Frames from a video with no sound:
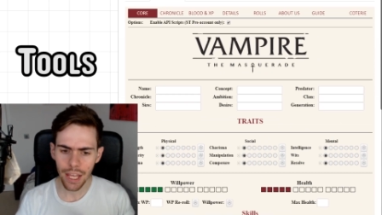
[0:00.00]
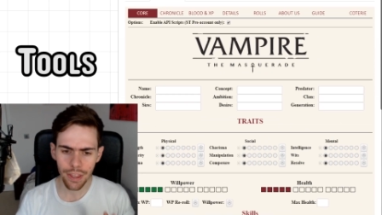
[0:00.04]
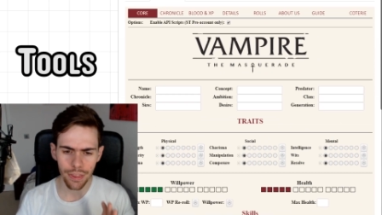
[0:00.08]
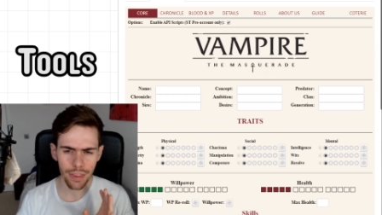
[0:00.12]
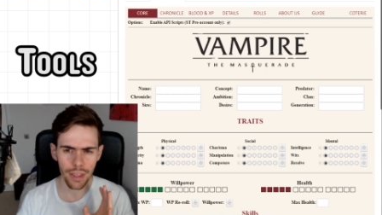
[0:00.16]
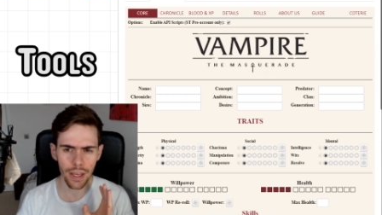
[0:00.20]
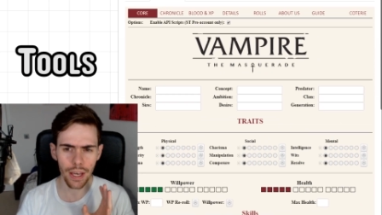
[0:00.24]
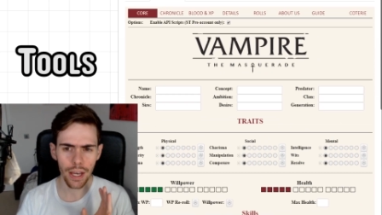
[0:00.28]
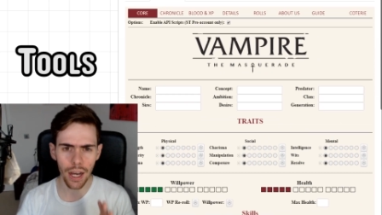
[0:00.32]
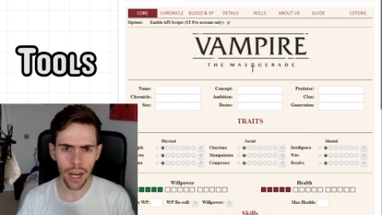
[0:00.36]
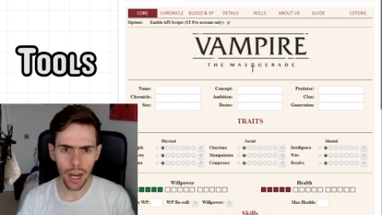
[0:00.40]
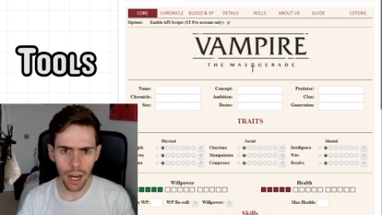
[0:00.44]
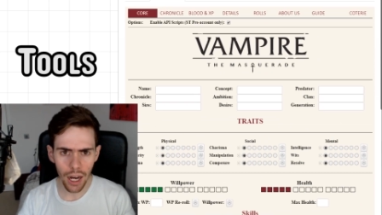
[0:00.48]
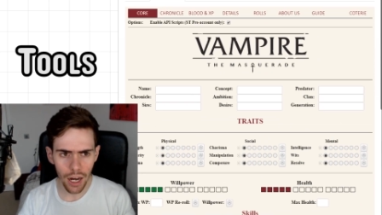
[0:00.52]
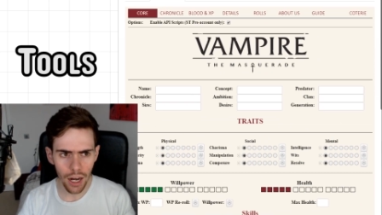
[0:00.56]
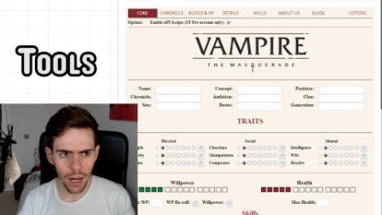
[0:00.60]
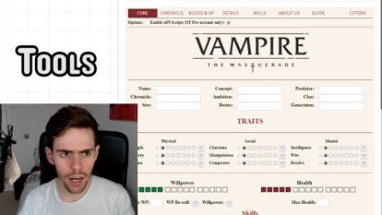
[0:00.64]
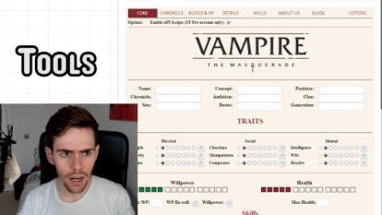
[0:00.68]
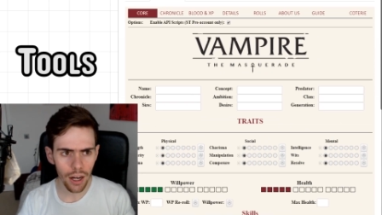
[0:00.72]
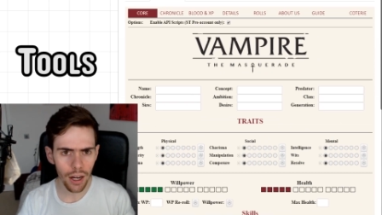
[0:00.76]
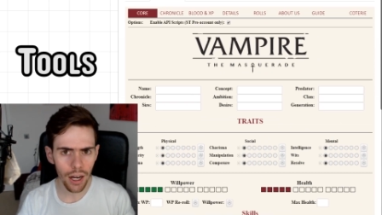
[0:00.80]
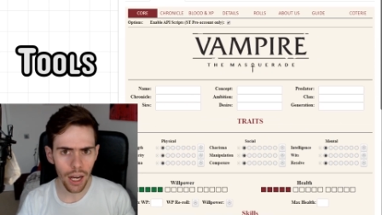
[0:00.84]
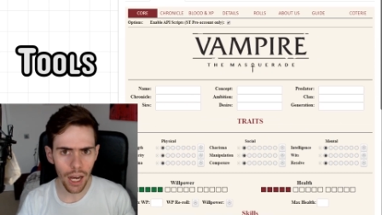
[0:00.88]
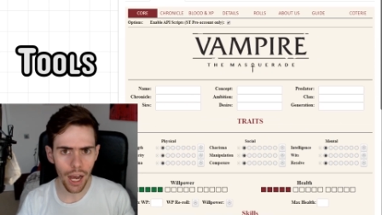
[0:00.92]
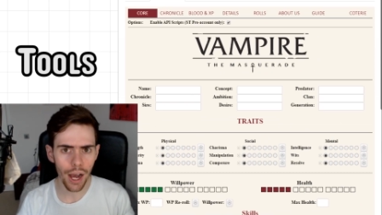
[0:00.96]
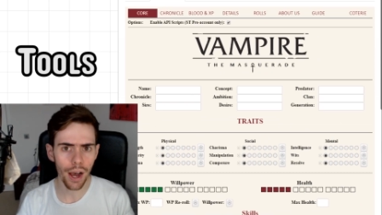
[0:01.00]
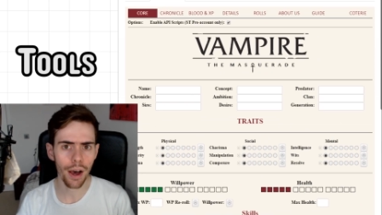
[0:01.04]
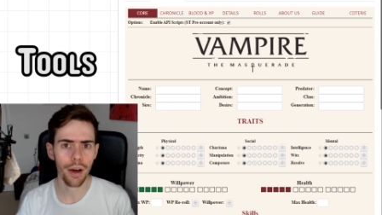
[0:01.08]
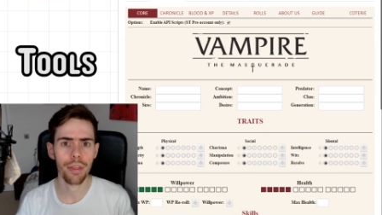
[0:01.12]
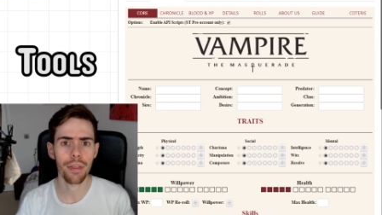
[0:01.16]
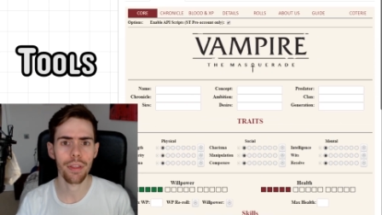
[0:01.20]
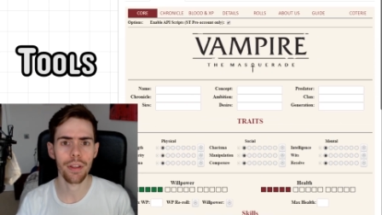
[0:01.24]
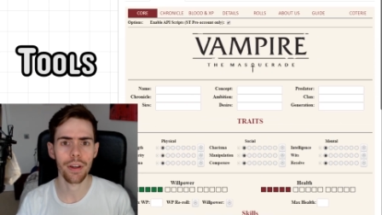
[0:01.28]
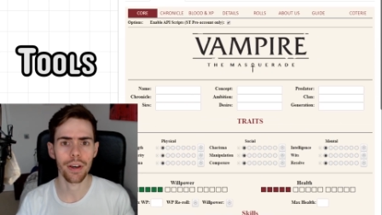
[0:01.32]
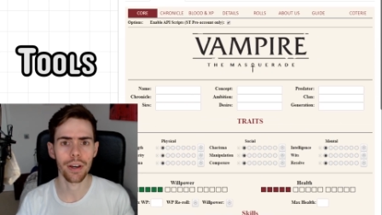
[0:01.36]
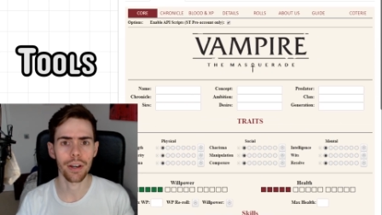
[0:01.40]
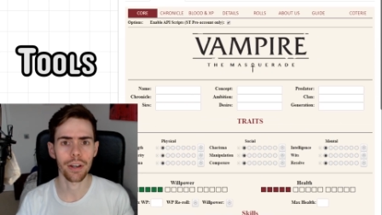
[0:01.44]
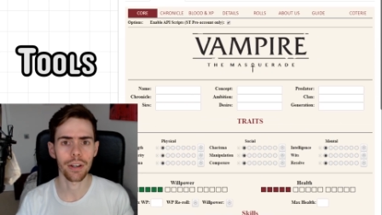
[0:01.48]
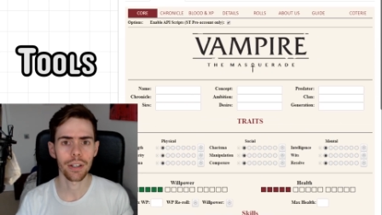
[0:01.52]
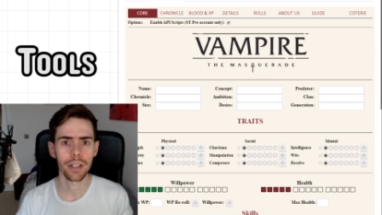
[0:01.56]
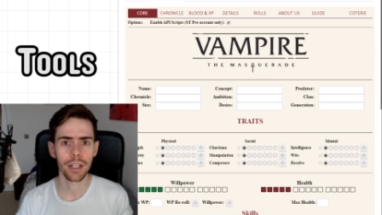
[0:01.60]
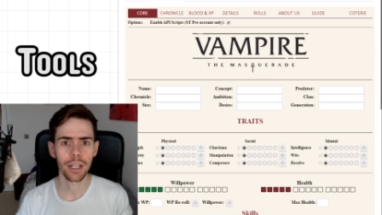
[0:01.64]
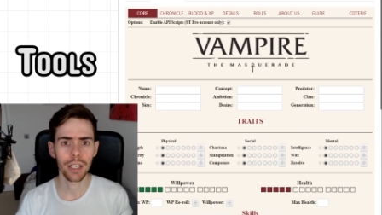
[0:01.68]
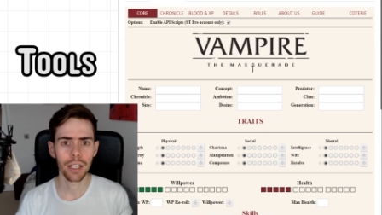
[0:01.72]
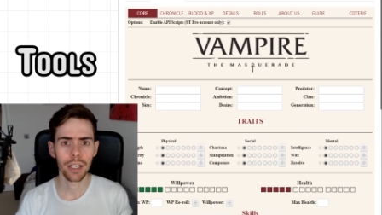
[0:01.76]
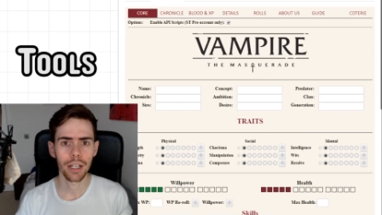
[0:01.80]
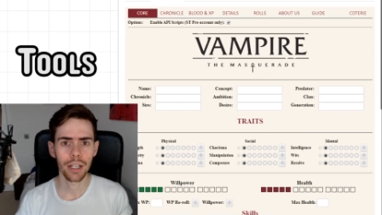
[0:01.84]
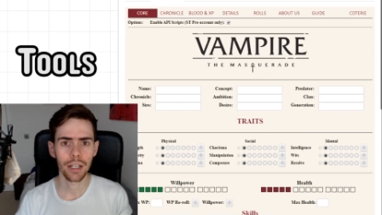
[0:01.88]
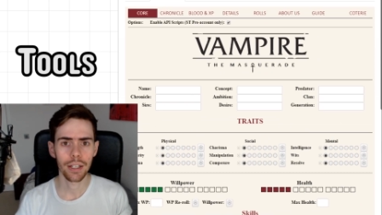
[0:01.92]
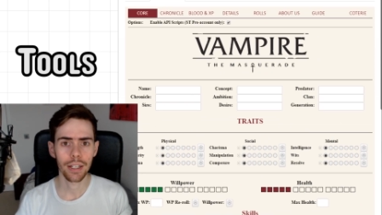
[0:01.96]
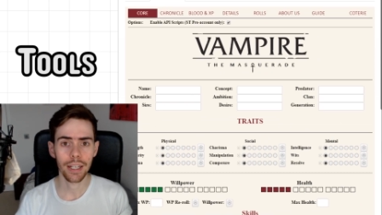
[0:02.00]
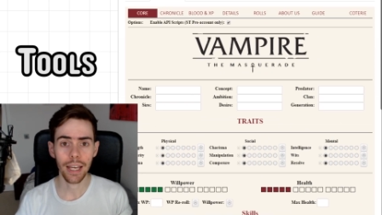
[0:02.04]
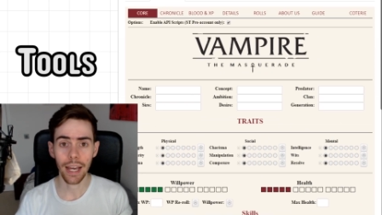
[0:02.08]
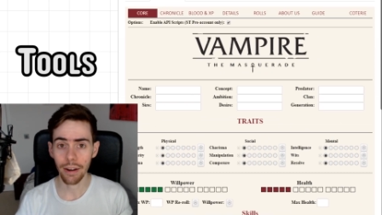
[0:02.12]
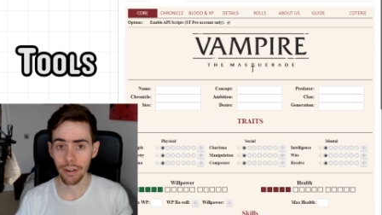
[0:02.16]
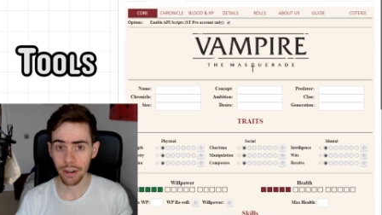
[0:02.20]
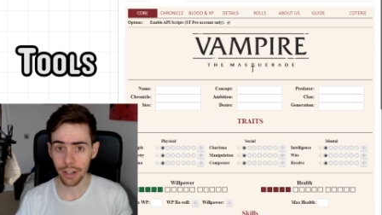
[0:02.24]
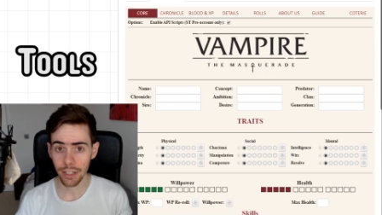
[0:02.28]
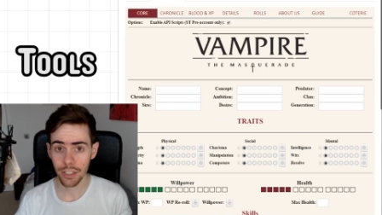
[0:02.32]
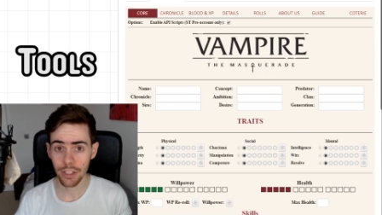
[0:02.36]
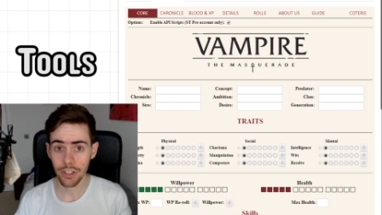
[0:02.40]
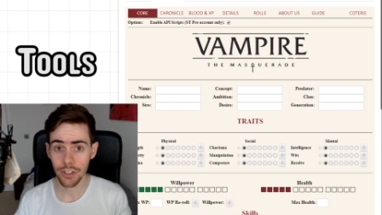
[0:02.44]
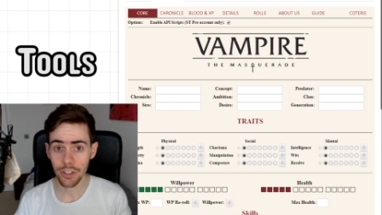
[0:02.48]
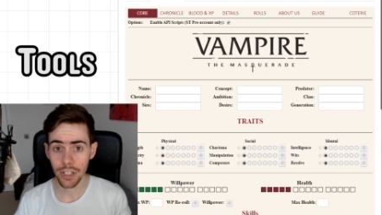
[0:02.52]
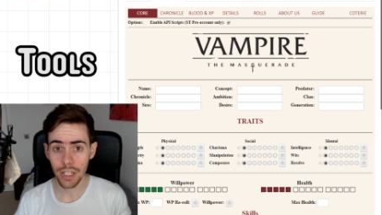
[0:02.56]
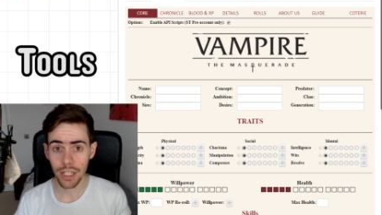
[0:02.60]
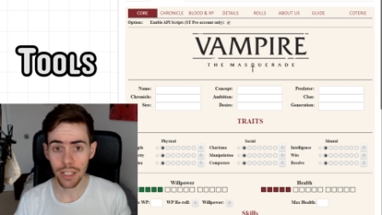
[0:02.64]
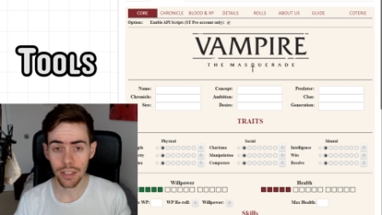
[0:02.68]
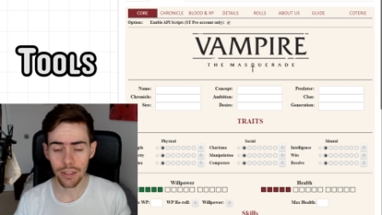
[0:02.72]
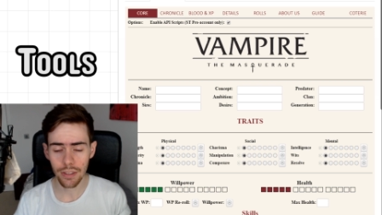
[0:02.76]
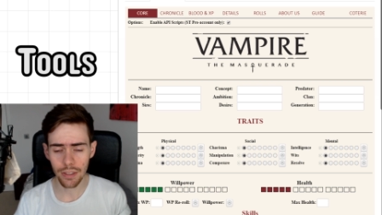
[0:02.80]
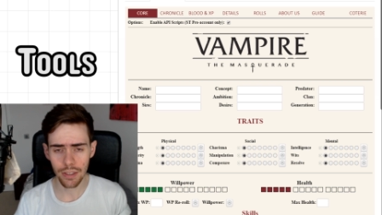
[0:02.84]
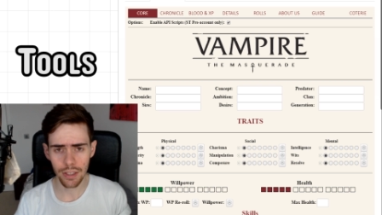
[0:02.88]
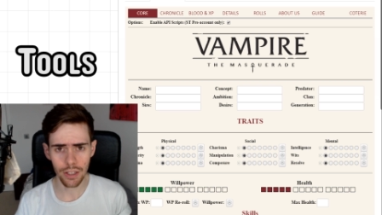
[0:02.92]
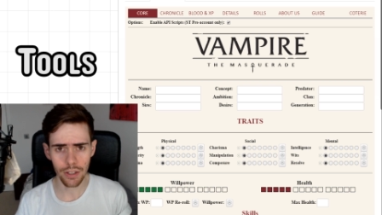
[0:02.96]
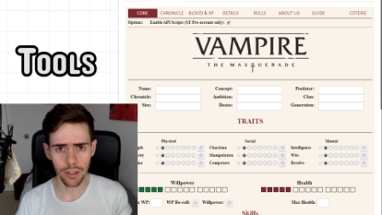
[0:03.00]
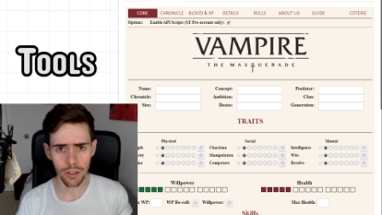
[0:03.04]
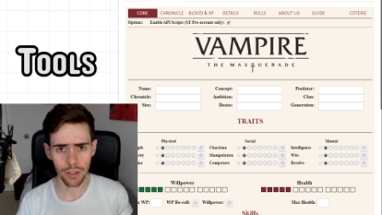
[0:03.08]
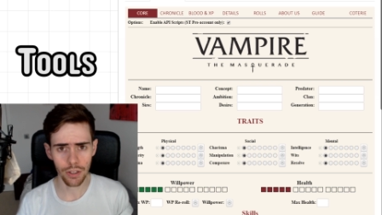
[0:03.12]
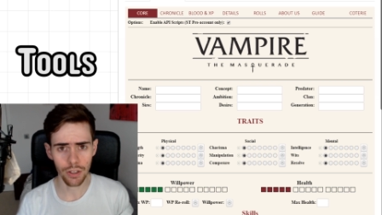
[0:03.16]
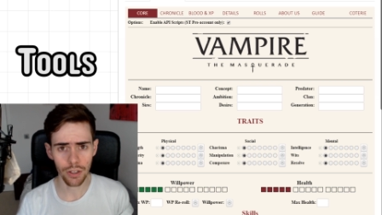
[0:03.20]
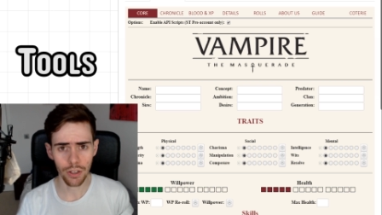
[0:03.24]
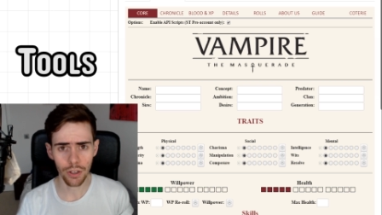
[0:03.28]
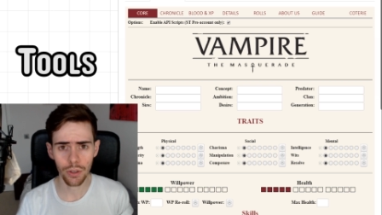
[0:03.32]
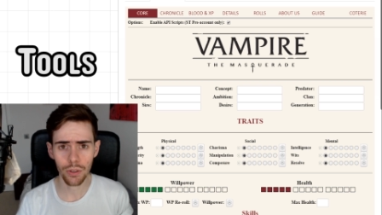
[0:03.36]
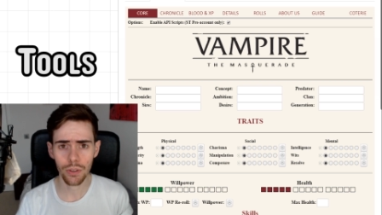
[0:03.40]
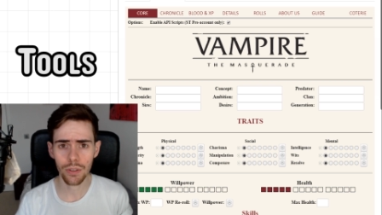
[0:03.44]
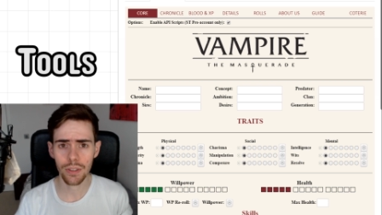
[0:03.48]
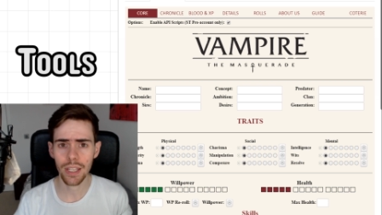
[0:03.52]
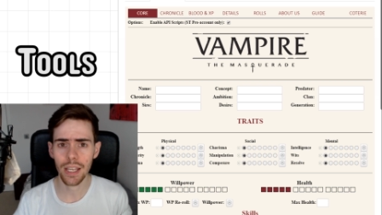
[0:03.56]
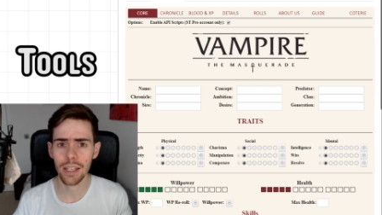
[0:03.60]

There are other character sheets that you can use.